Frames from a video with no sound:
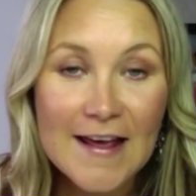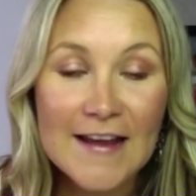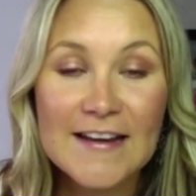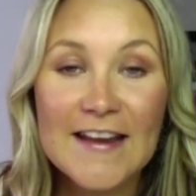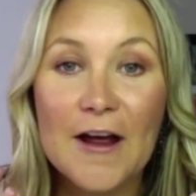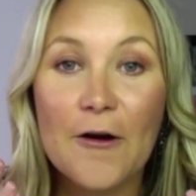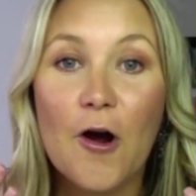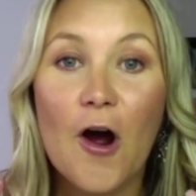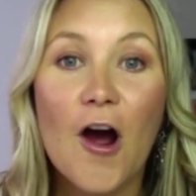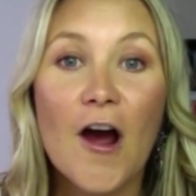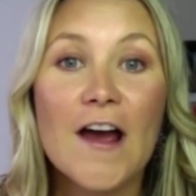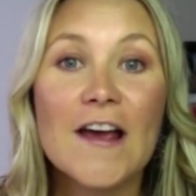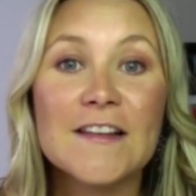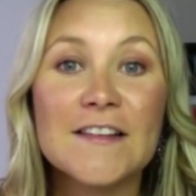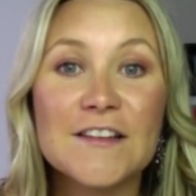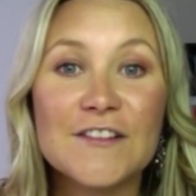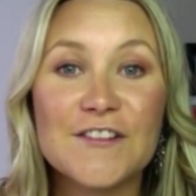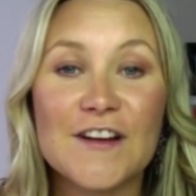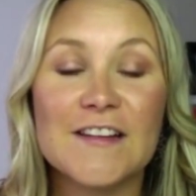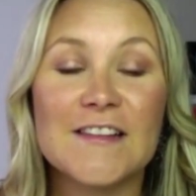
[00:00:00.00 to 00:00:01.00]
Now, I
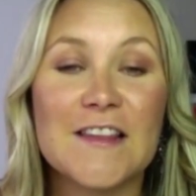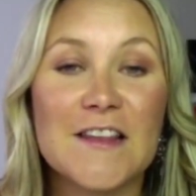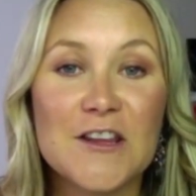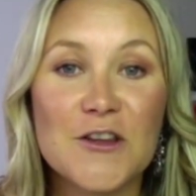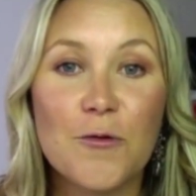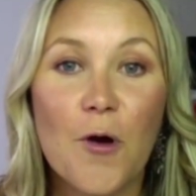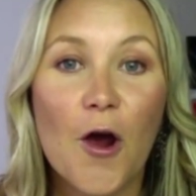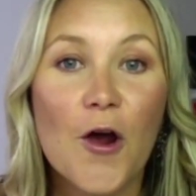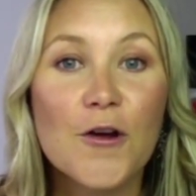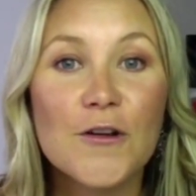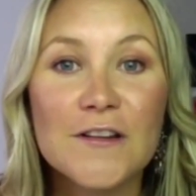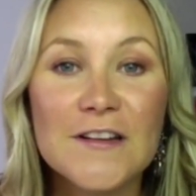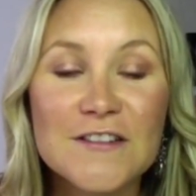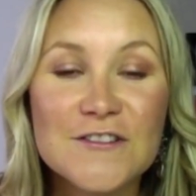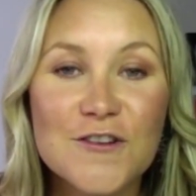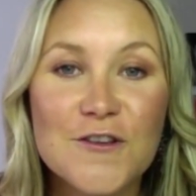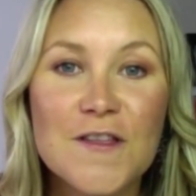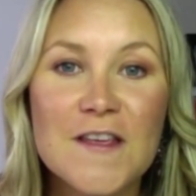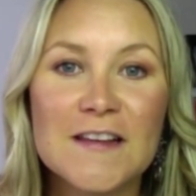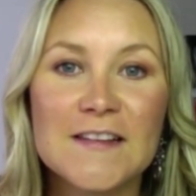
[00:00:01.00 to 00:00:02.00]
suggest that you only
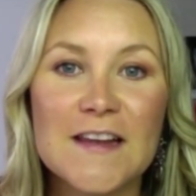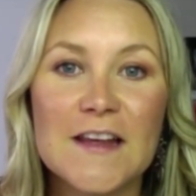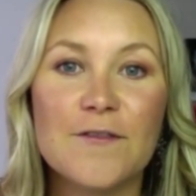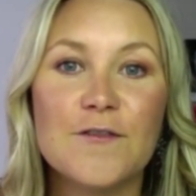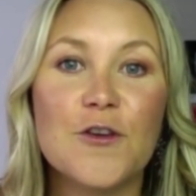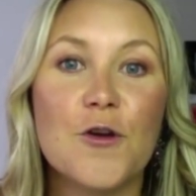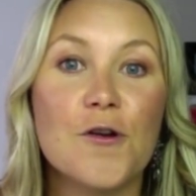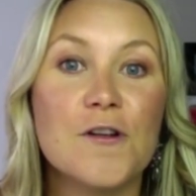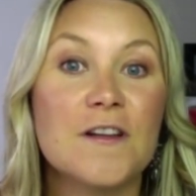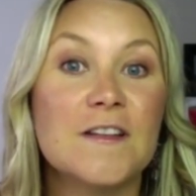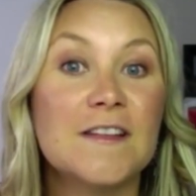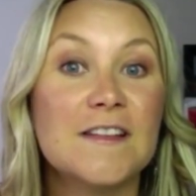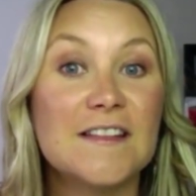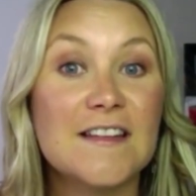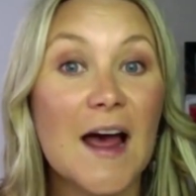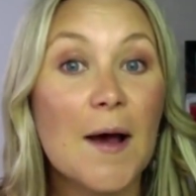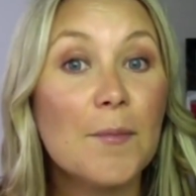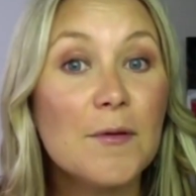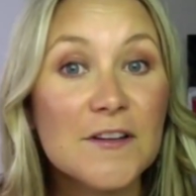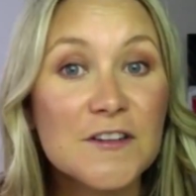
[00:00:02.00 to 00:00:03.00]
do this if you're an
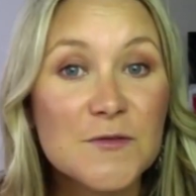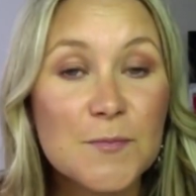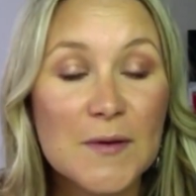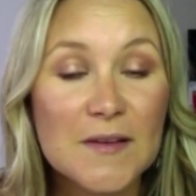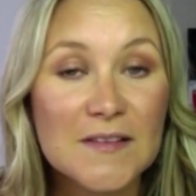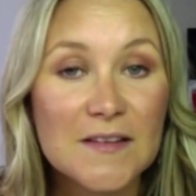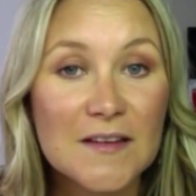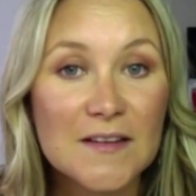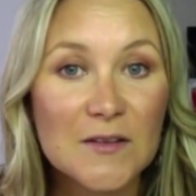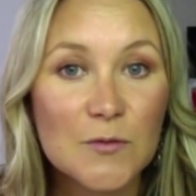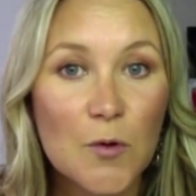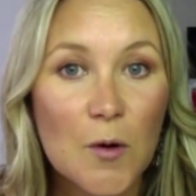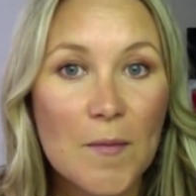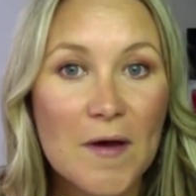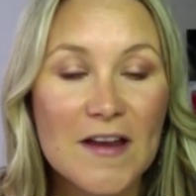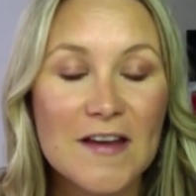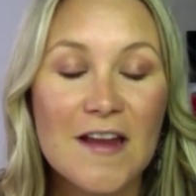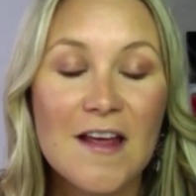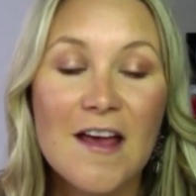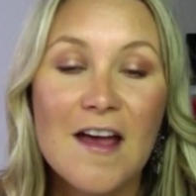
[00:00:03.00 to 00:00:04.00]
established
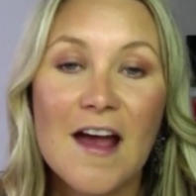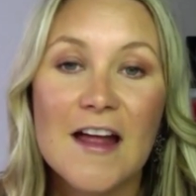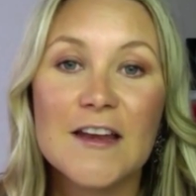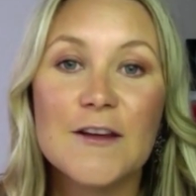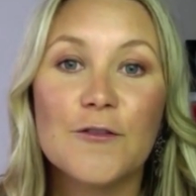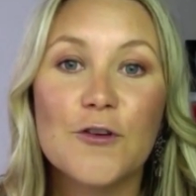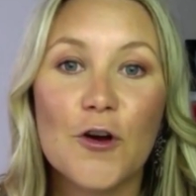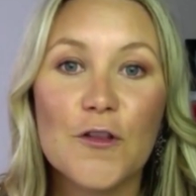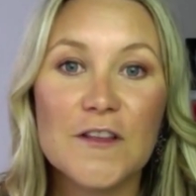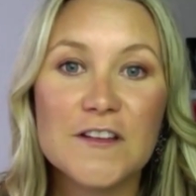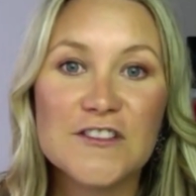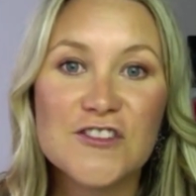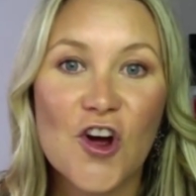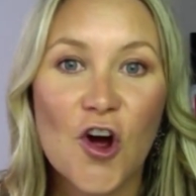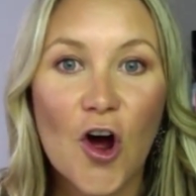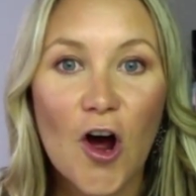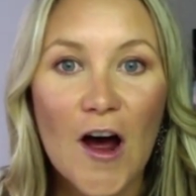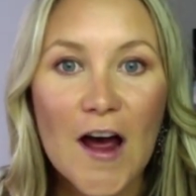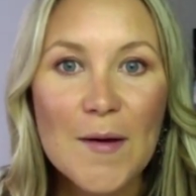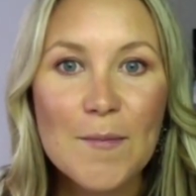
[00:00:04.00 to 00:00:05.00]
businesswoman and you've got the
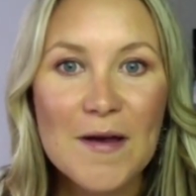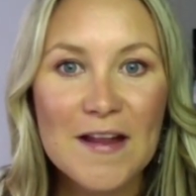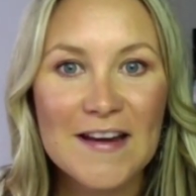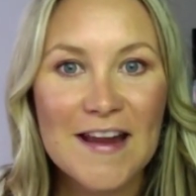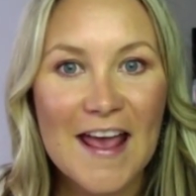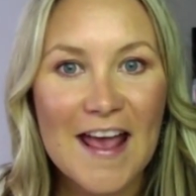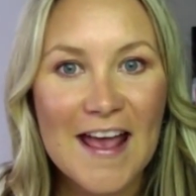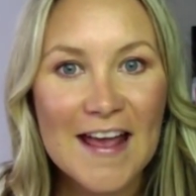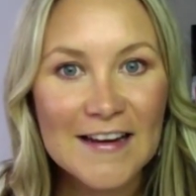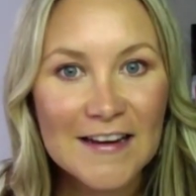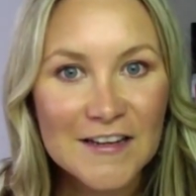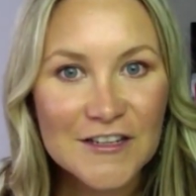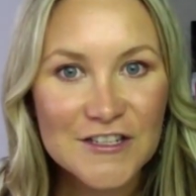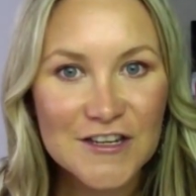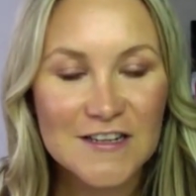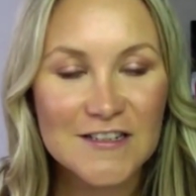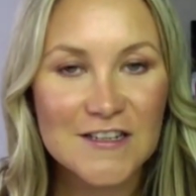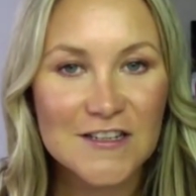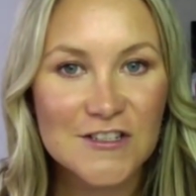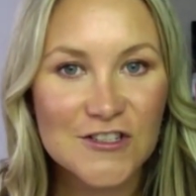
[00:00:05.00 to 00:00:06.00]
time and
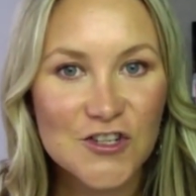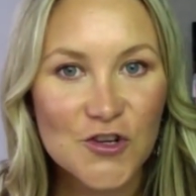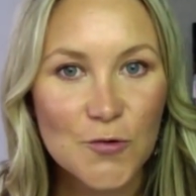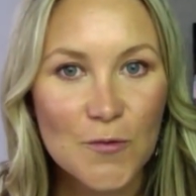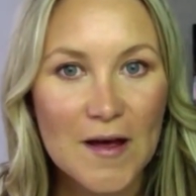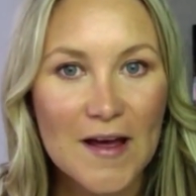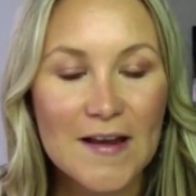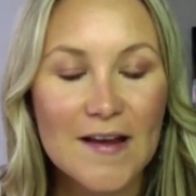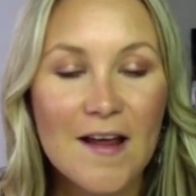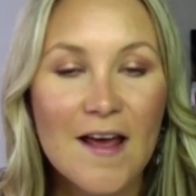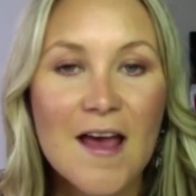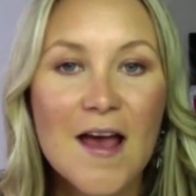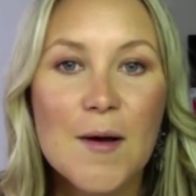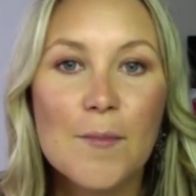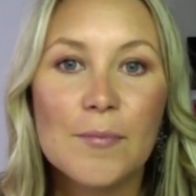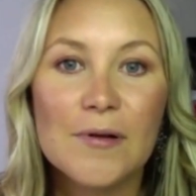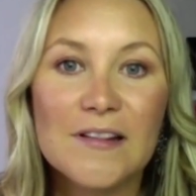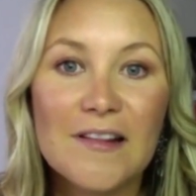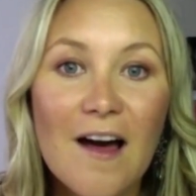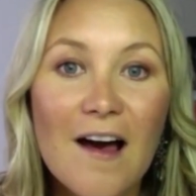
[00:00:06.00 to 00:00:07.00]
energy to do it,
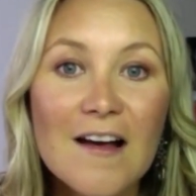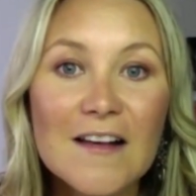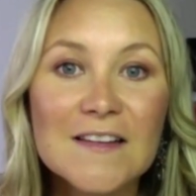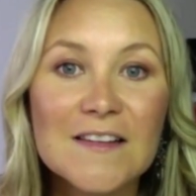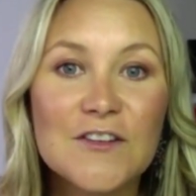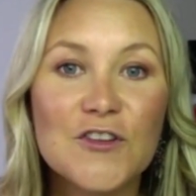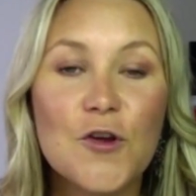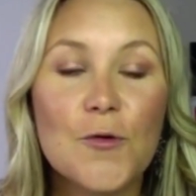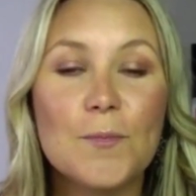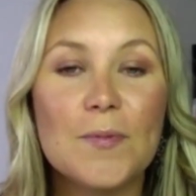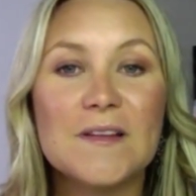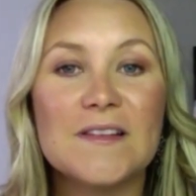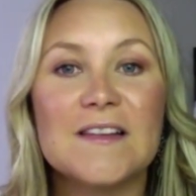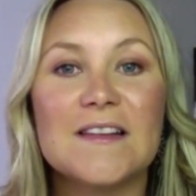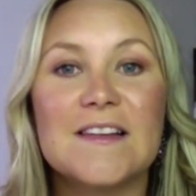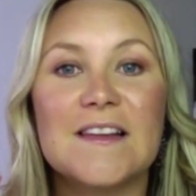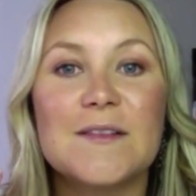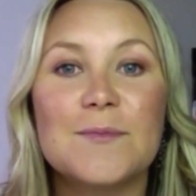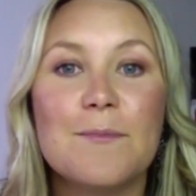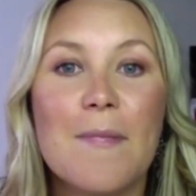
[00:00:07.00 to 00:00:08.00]
plus your
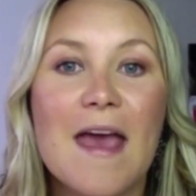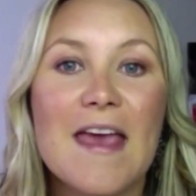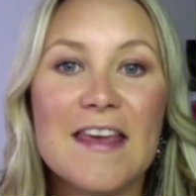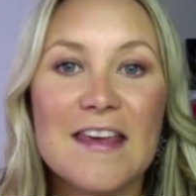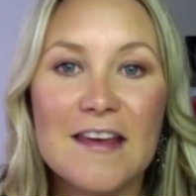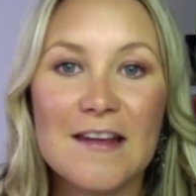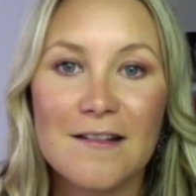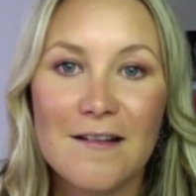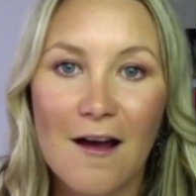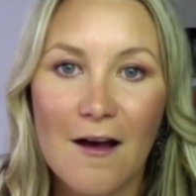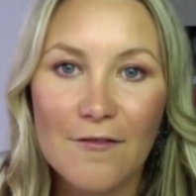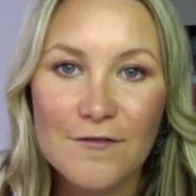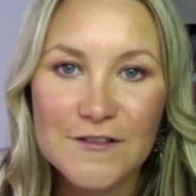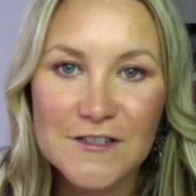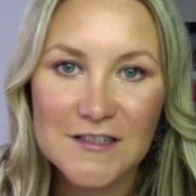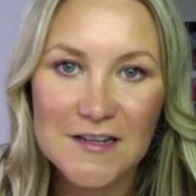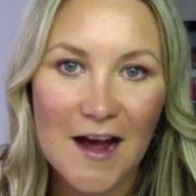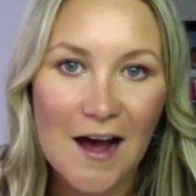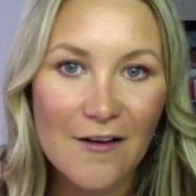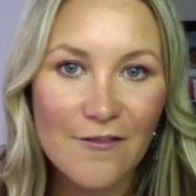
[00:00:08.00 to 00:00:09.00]
business is making enough to
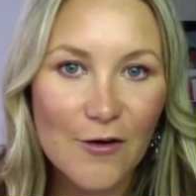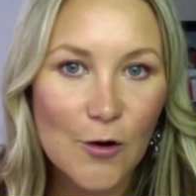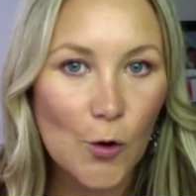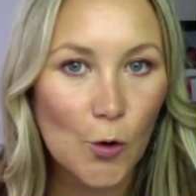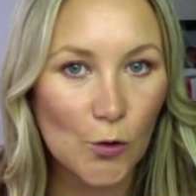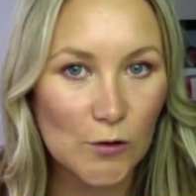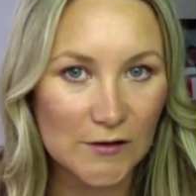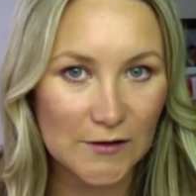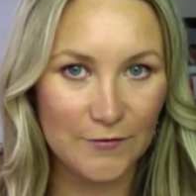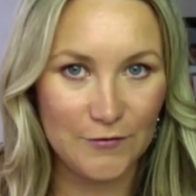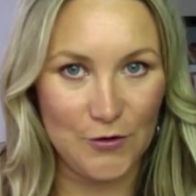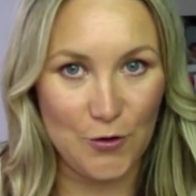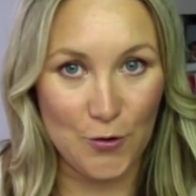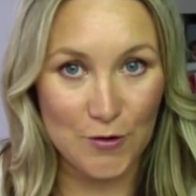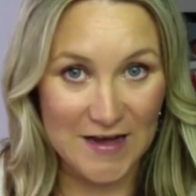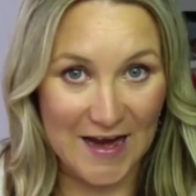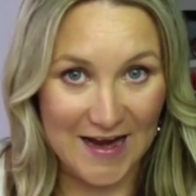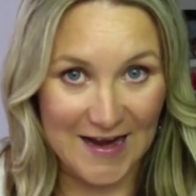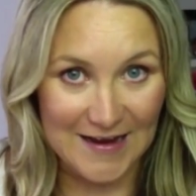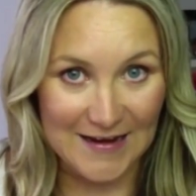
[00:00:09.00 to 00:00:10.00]
cover all of your
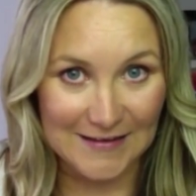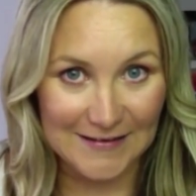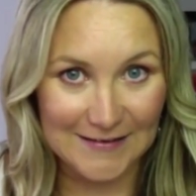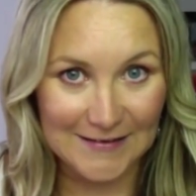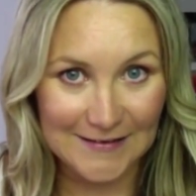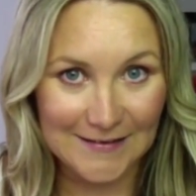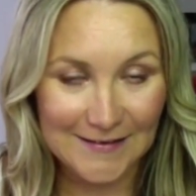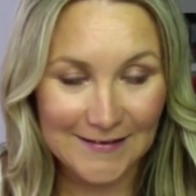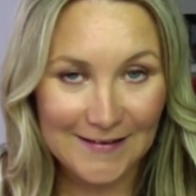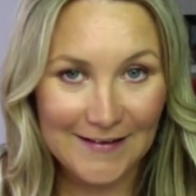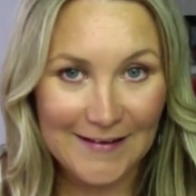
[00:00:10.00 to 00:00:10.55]
needs.